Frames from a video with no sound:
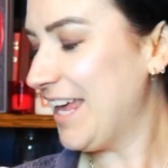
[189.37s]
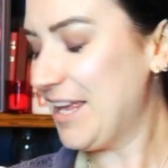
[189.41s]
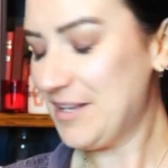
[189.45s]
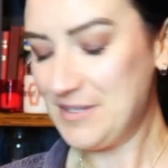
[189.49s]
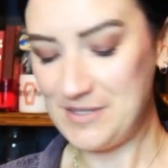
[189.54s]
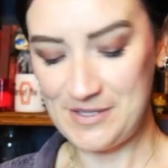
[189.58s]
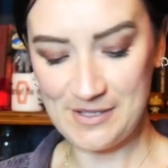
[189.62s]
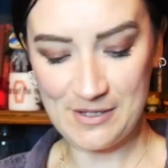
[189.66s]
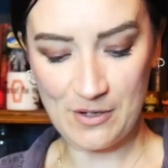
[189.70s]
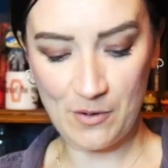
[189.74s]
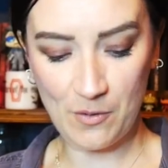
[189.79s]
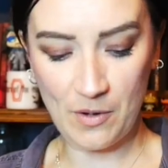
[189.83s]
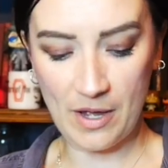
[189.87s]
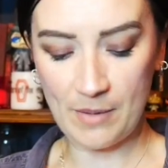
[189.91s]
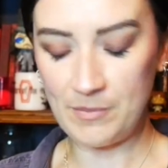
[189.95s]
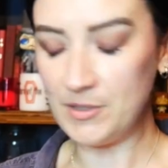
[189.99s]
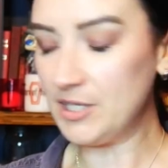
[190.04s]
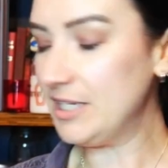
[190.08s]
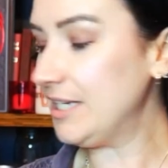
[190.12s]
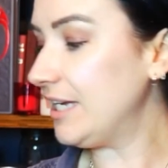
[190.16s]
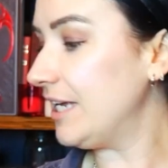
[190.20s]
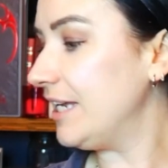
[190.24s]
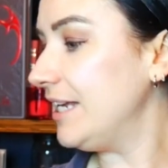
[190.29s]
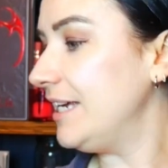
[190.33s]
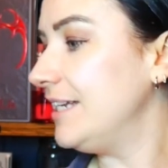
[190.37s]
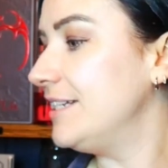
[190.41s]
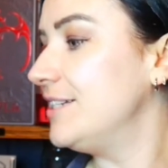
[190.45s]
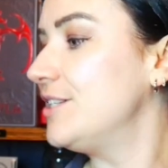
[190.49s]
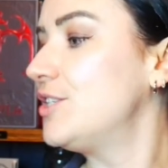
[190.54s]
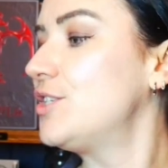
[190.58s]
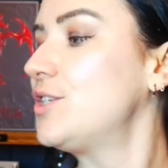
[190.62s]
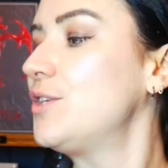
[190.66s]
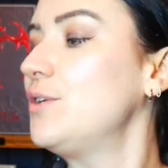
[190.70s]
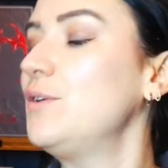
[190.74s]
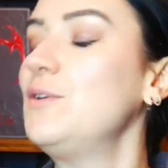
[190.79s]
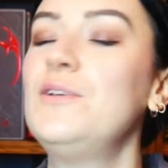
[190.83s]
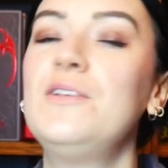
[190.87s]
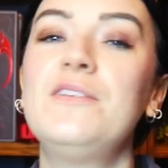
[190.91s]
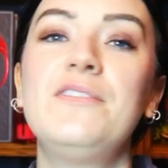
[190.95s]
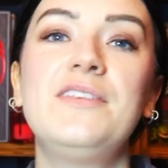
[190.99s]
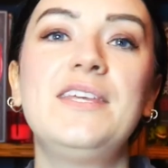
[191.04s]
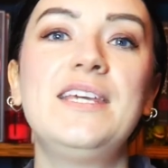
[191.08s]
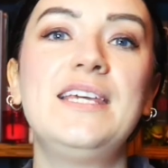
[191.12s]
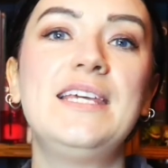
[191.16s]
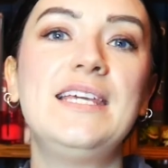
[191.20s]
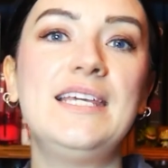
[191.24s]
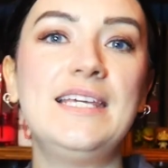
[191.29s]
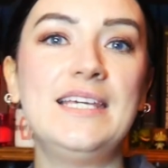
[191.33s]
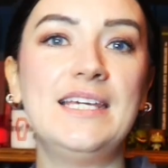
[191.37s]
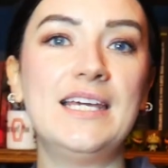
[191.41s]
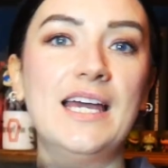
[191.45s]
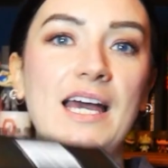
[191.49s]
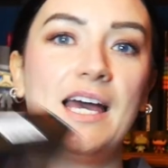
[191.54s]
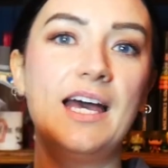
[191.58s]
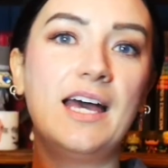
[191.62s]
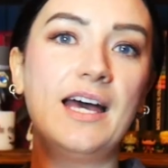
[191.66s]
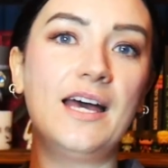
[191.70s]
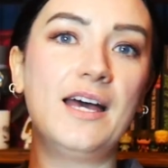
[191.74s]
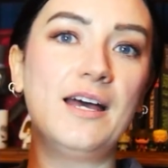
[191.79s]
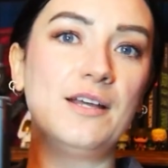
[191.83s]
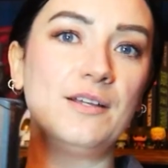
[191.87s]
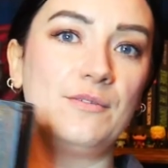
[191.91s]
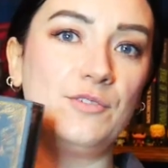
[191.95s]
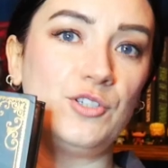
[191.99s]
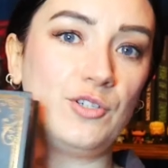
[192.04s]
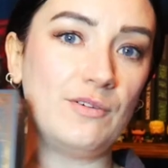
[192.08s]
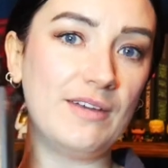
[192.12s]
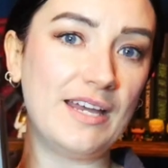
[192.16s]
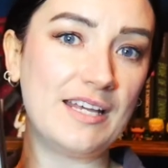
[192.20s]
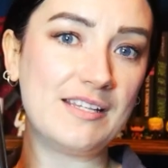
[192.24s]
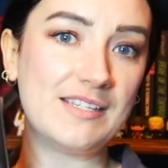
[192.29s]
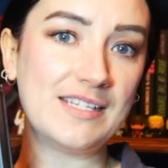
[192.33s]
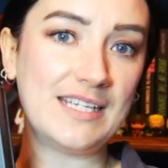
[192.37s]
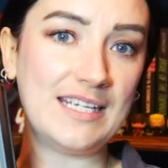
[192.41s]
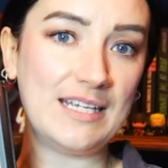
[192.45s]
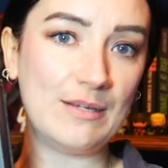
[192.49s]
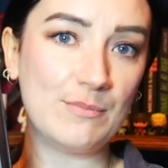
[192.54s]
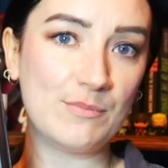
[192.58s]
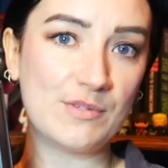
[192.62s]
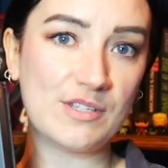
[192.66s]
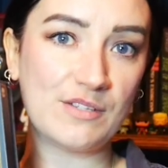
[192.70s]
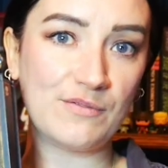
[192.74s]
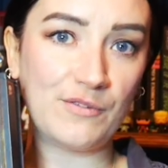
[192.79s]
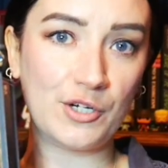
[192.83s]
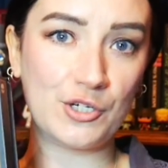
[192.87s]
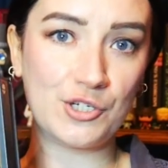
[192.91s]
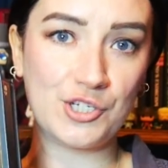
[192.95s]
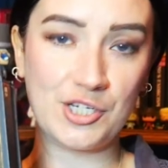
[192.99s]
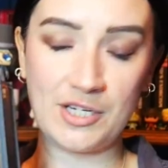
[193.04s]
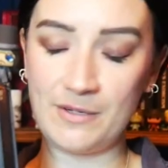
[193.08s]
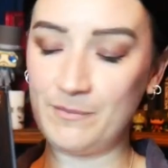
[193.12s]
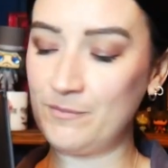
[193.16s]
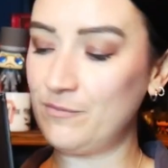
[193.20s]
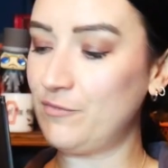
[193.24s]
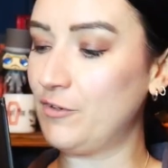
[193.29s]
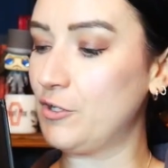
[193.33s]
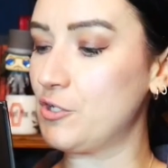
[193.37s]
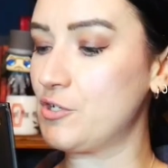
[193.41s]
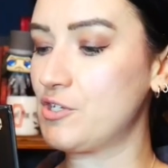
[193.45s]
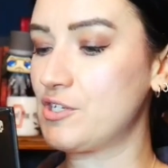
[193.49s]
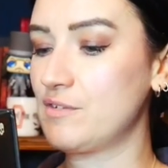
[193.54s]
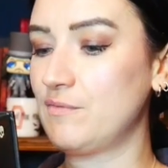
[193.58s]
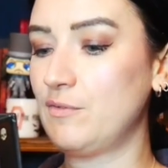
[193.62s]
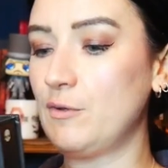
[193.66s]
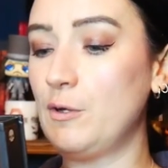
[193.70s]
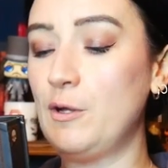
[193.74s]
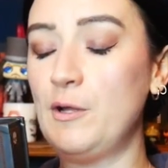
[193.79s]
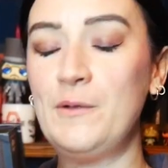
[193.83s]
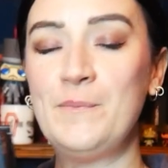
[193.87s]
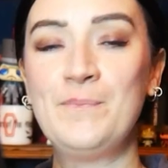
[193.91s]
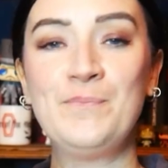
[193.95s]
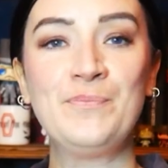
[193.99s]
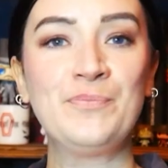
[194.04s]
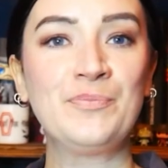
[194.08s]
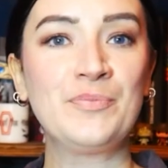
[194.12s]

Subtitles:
So I'm going to get into the US Games version first of all.